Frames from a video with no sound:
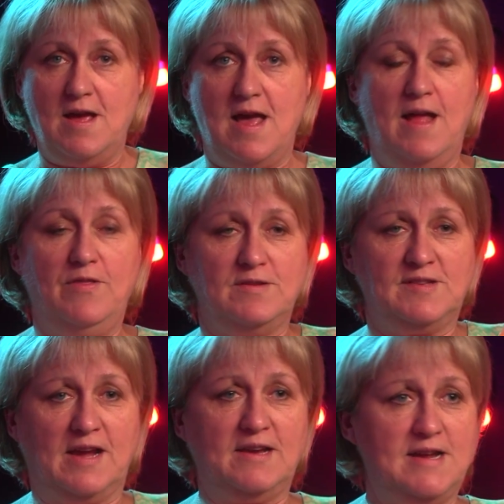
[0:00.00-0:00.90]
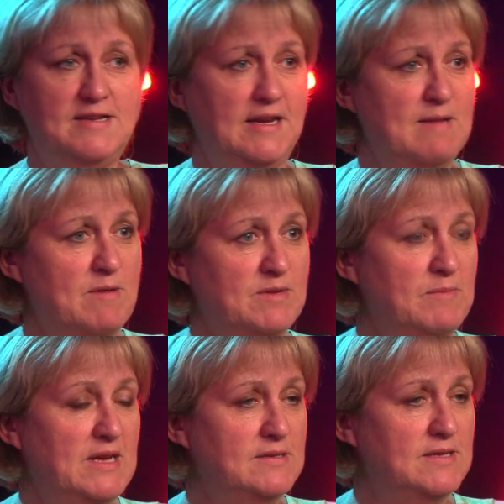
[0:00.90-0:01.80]
And the second AD come up to
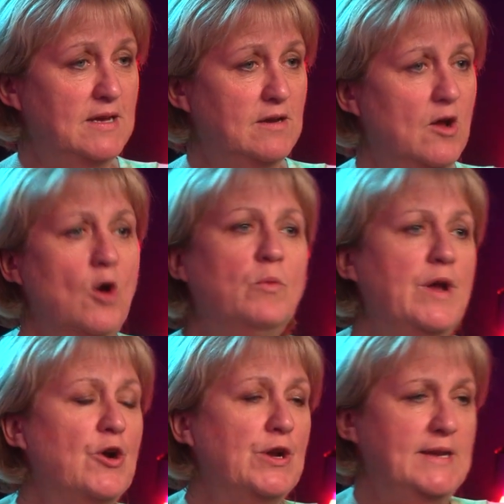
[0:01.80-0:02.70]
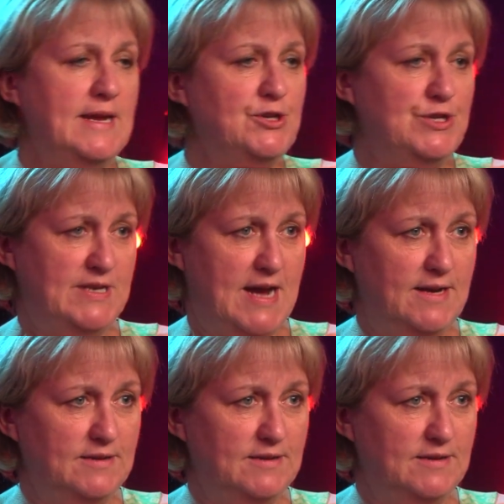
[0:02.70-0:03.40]
me and said, we're not going to need you today.